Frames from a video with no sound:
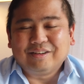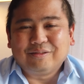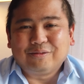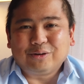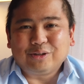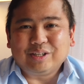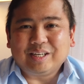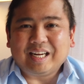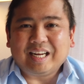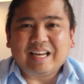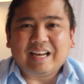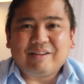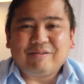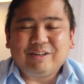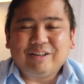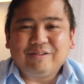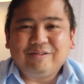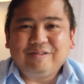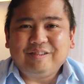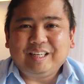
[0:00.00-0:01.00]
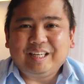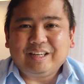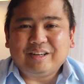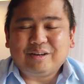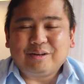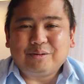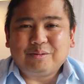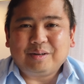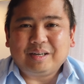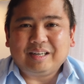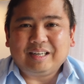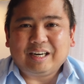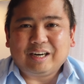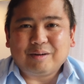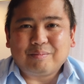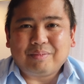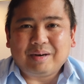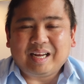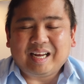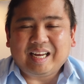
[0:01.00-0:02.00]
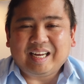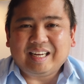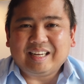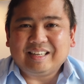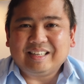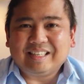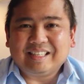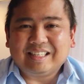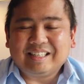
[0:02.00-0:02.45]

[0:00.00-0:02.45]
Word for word: For today, I have the video. I'm gonna play